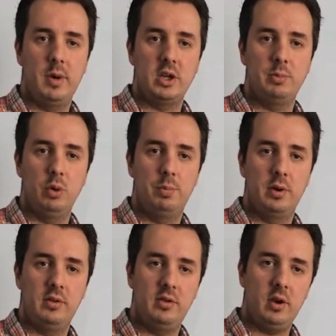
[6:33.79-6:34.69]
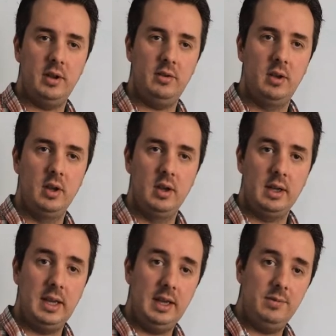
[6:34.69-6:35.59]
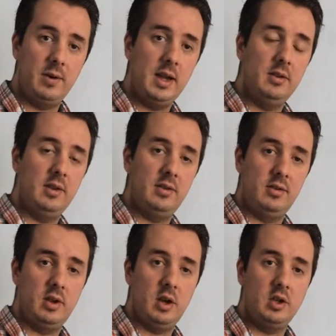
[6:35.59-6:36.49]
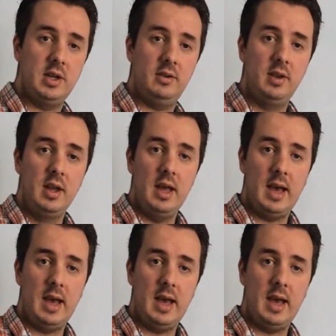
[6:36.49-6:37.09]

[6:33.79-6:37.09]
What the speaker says: much more precise key phrases and searches,